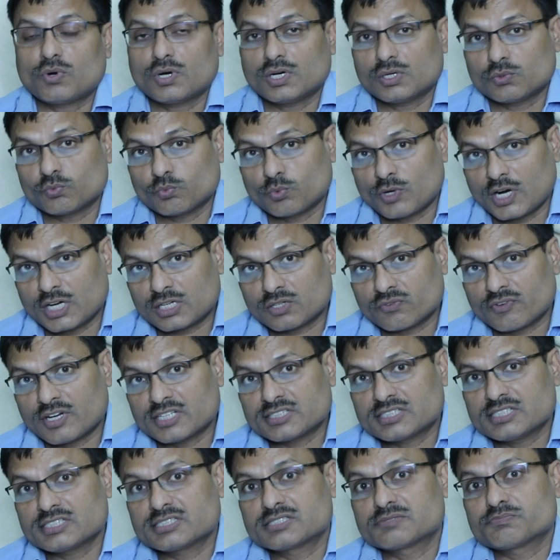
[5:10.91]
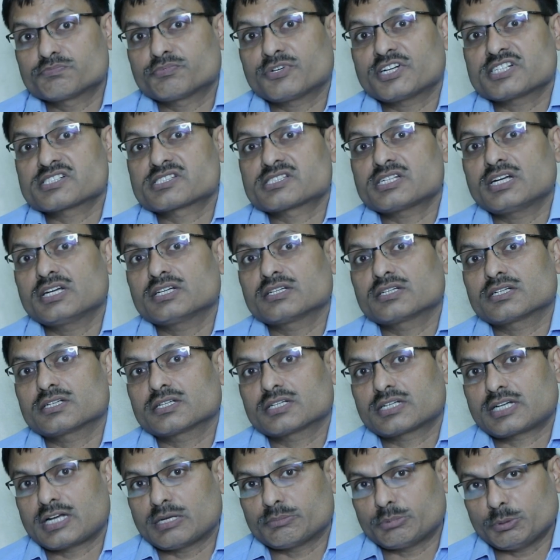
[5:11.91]
what was the functional
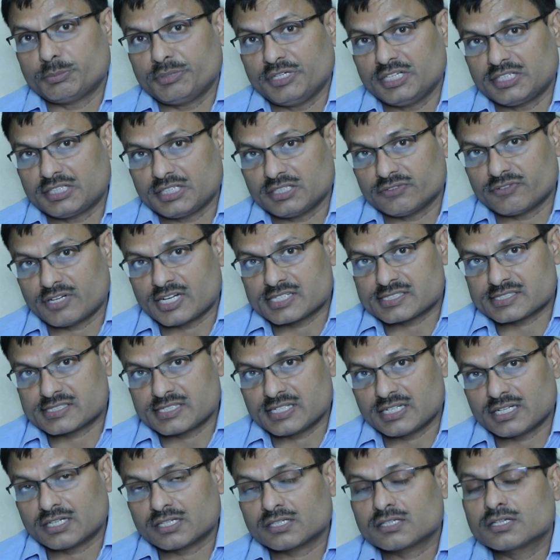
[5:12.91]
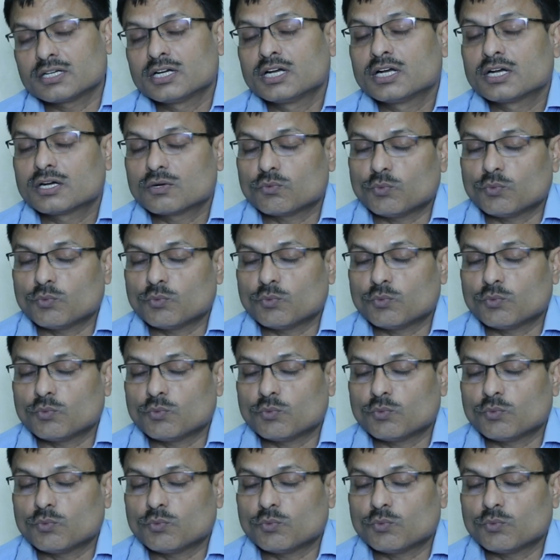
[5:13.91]
capability was there,